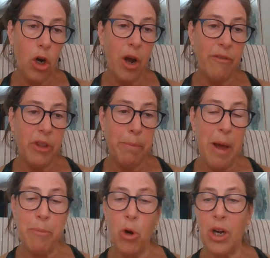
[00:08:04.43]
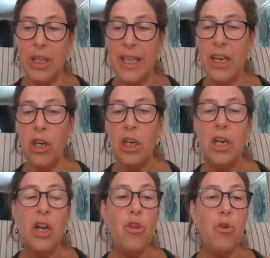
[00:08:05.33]
of the pepper or glitter,
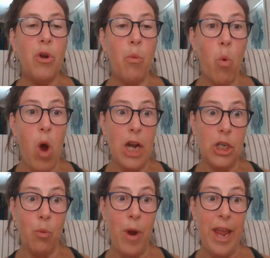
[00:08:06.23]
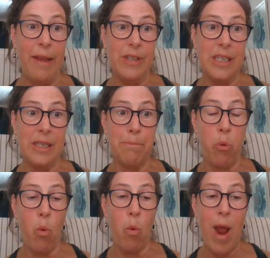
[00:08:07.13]
you can watch a wave
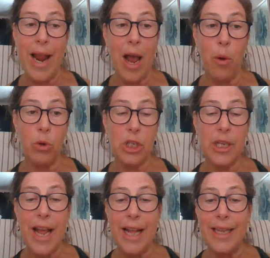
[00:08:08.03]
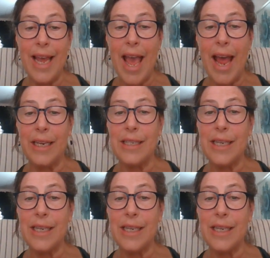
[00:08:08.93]
spread out at the end.